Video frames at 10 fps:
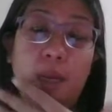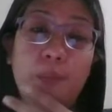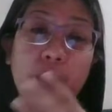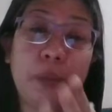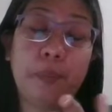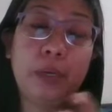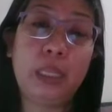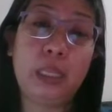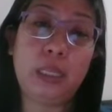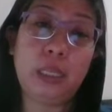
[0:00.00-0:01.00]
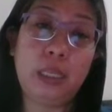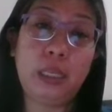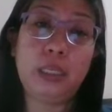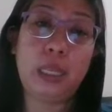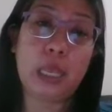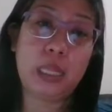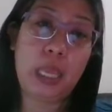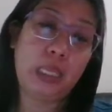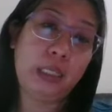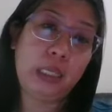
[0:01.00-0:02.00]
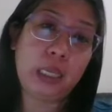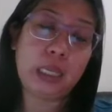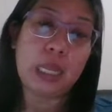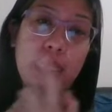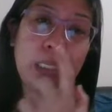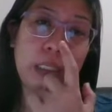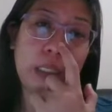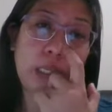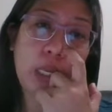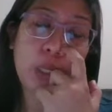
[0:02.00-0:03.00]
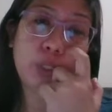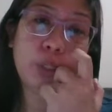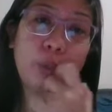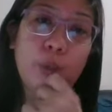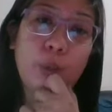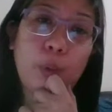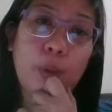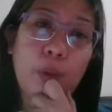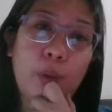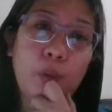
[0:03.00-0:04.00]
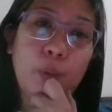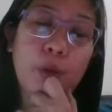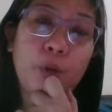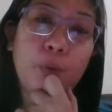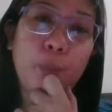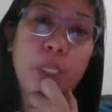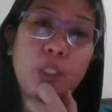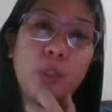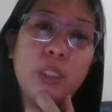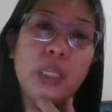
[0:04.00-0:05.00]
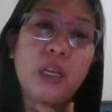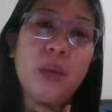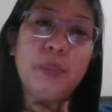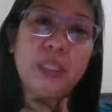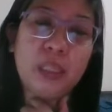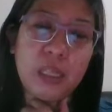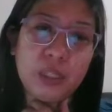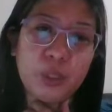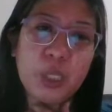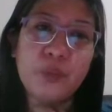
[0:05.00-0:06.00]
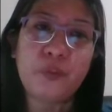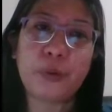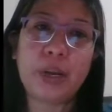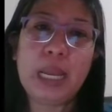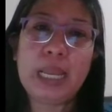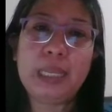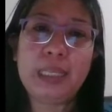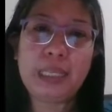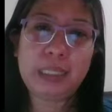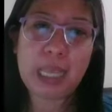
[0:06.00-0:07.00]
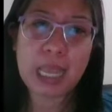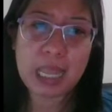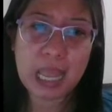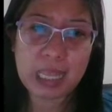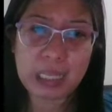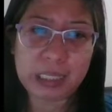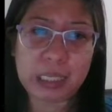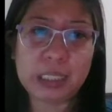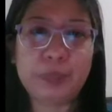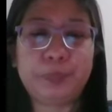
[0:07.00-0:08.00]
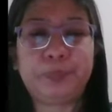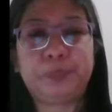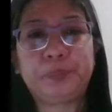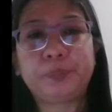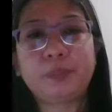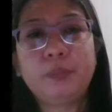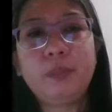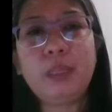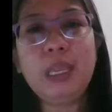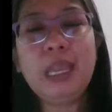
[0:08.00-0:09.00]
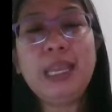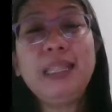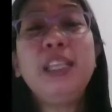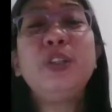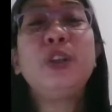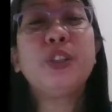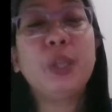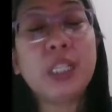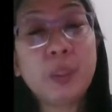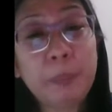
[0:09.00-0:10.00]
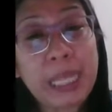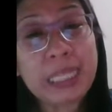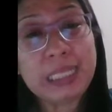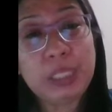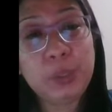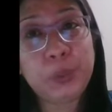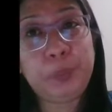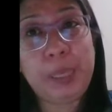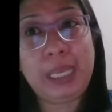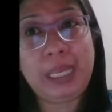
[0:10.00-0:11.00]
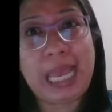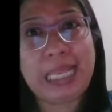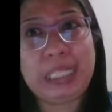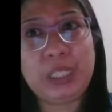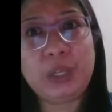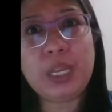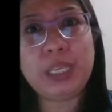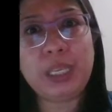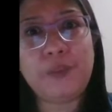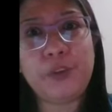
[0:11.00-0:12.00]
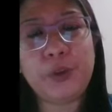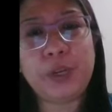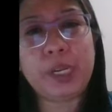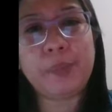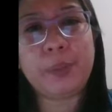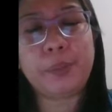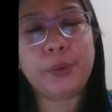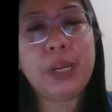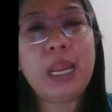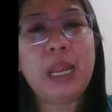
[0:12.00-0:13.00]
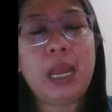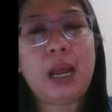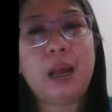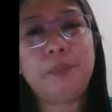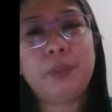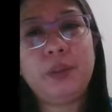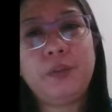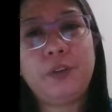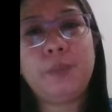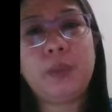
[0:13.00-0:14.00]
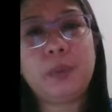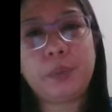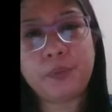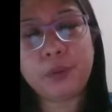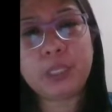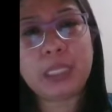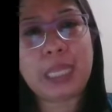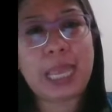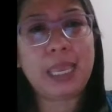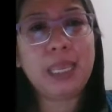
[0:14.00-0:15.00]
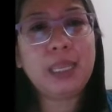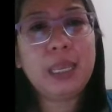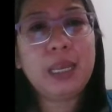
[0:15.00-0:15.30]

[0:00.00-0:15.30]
separately the DC and the AC analysis. So we're always using capital letters for DC analysis. This also explains the doping class, no? If you remember from the previous slide,